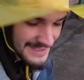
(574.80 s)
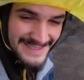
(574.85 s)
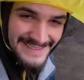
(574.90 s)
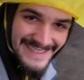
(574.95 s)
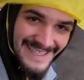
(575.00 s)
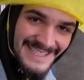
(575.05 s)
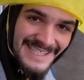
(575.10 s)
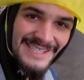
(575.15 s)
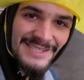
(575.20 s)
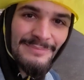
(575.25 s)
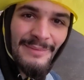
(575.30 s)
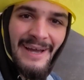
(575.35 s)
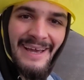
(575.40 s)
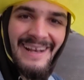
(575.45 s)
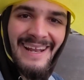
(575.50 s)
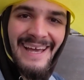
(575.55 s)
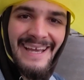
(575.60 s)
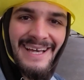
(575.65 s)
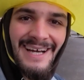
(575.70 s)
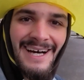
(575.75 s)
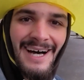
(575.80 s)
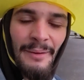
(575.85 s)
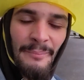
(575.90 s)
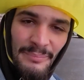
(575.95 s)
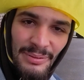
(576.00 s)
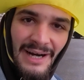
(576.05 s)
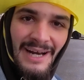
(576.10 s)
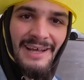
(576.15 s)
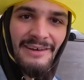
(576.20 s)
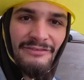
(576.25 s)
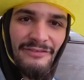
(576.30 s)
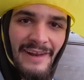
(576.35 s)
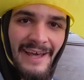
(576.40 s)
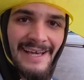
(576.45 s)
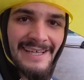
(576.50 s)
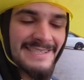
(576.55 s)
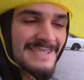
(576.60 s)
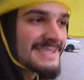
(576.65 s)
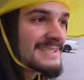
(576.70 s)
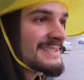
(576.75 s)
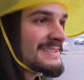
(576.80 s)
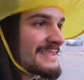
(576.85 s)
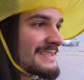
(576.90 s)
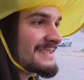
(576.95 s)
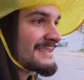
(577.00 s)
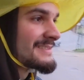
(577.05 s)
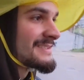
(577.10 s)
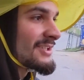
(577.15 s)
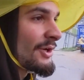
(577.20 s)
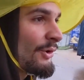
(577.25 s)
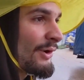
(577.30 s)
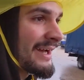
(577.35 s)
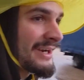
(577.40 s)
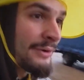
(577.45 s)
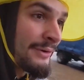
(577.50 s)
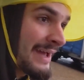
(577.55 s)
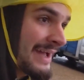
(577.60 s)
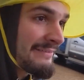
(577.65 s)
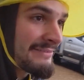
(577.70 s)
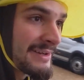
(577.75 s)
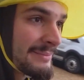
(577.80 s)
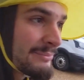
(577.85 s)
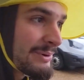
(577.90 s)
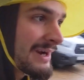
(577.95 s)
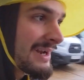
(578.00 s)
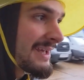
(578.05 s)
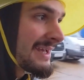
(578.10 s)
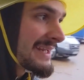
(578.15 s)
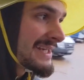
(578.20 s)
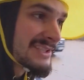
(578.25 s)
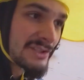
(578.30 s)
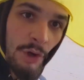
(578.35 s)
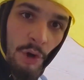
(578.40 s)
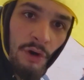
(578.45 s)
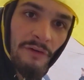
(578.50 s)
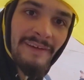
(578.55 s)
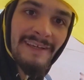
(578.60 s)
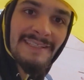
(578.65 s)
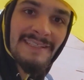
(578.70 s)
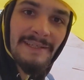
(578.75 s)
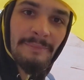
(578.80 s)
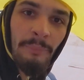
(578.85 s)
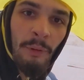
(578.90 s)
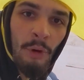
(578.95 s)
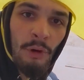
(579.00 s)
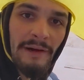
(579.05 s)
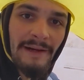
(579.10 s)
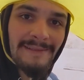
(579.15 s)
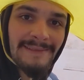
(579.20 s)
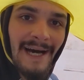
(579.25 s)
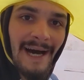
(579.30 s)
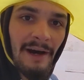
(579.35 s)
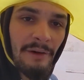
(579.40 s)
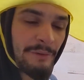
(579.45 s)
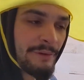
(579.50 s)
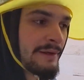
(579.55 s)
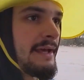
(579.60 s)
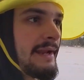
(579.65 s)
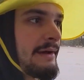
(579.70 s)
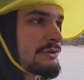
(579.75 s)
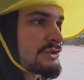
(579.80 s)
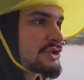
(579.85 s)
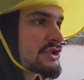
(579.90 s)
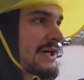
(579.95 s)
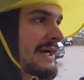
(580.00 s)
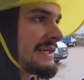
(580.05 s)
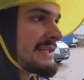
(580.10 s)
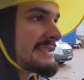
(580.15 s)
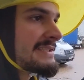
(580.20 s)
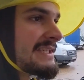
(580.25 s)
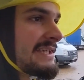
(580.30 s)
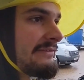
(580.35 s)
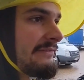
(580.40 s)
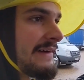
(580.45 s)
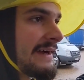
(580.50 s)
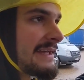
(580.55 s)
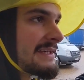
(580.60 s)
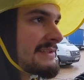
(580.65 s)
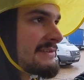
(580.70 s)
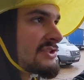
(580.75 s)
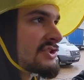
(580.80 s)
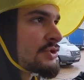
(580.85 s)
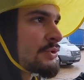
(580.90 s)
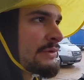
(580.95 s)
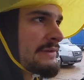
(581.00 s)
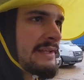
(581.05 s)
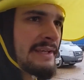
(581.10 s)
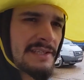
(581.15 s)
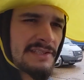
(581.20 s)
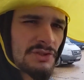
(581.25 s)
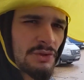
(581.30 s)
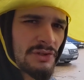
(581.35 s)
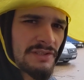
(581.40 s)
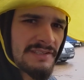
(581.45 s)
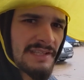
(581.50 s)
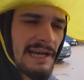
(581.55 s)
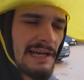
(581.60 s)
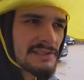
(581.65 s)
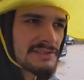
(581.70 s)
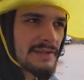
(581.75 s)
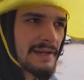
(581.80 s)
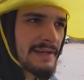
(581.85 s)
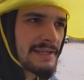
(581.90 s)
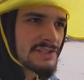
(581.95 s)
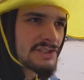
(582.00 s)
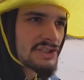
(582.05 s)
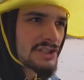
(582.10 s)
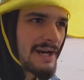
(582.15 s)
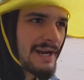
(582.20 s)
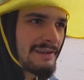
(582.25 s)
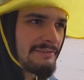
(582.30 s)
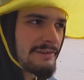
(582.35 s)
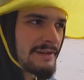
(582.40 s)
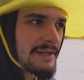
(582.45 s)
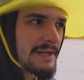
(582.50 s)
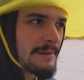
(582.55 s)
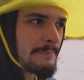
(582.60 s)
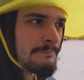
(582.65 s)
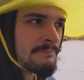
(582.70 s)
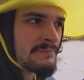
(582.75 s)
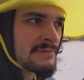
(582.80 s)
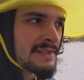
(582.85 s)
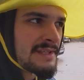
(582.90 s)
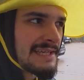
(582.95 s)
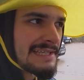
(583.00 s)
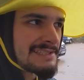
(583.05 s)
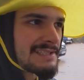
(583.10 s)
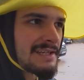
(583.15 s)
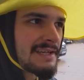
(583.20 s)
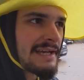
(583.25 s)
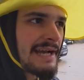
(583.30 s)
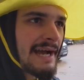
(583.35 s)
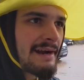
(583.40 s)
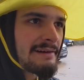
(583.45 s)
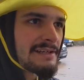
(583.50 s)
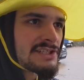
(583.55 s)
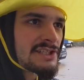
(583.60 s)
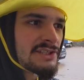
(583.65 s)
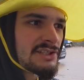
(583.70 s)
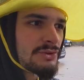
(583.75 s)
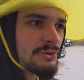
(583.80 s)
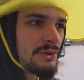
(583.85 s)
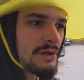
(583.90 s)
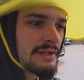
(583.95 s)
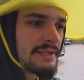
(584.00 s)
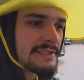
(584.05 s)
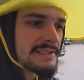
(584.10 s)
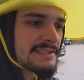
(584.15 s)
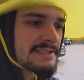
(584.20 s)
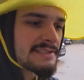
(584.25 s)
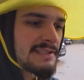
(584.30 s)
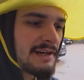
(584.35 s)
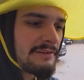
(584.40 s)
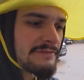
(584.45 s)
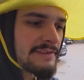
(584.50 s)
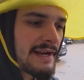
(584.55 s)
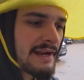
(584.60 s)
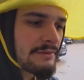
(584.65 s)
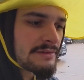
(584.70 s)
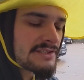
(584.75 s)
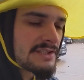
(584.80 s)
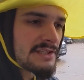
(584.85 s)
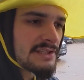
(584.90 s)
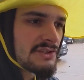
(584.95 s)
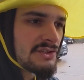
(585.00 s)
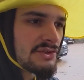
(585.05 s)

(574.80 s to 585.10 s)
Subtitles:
This is my like umbrella flex. So I don't have an umbrella and it's obviously pouring down, and I was trying to see if I can sort the exhaust out so I can drive it, get to the garage and do all of this stuff that I was gonna